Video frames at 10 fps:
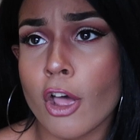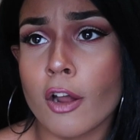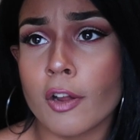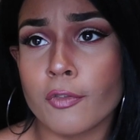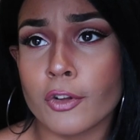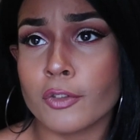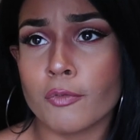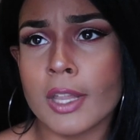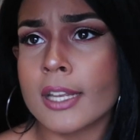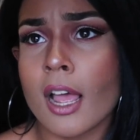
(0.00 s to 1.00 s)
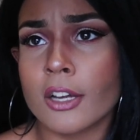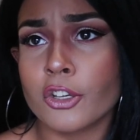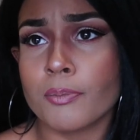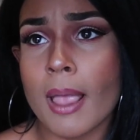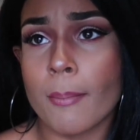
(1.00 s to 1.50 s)
photographers
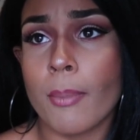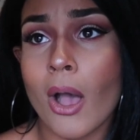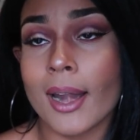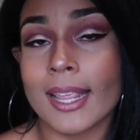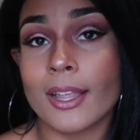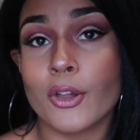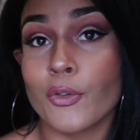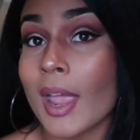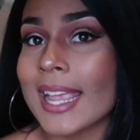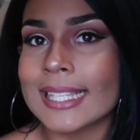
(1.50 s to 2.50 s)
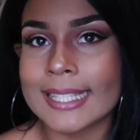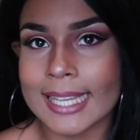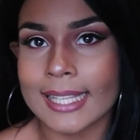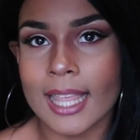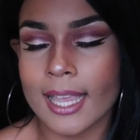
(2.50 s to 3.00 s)
retouch my body
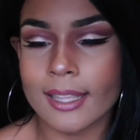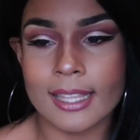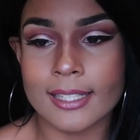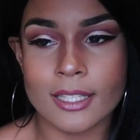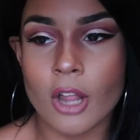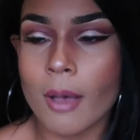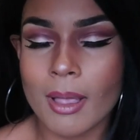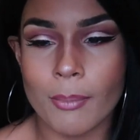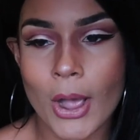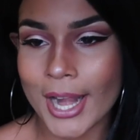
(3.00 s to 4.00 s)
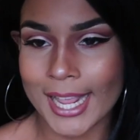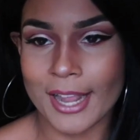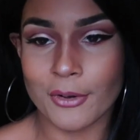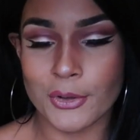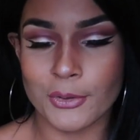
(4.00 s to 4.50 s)
crazy. Like, this is not my
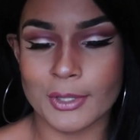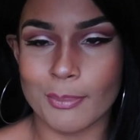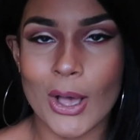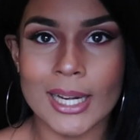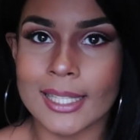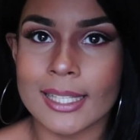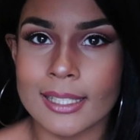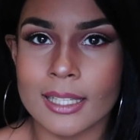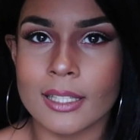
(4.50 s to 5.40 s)
body. I don't know whose body this